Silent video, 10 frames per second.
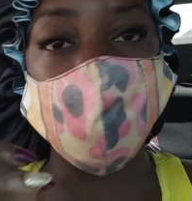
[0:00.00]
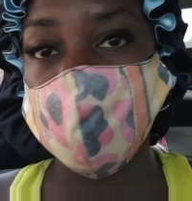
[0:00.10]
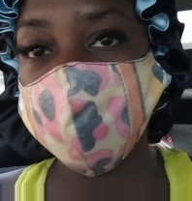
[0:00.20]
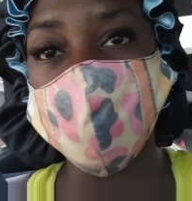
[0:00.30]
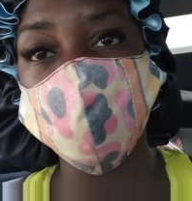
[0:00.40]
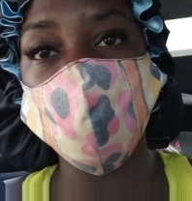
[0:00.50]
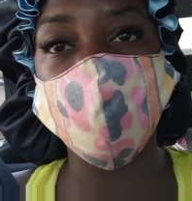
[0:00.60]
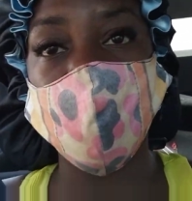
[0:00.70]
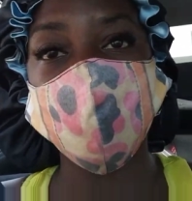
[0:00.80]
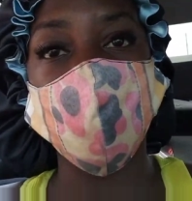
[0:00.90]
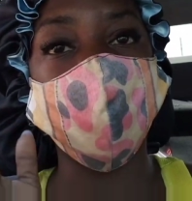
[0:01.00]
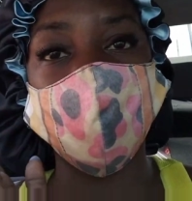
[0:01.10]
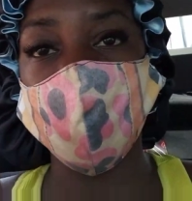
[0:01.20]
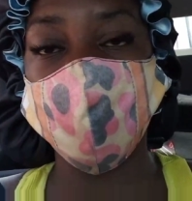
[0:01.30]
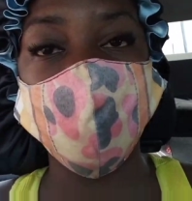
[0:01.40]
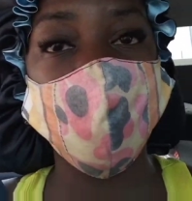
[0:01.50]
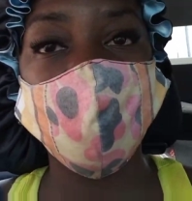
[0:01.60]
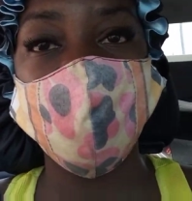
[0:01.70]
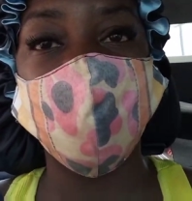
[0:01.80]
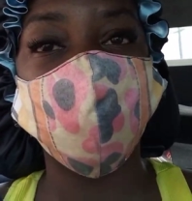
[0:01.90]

Leave the stove as is, because everything's clean.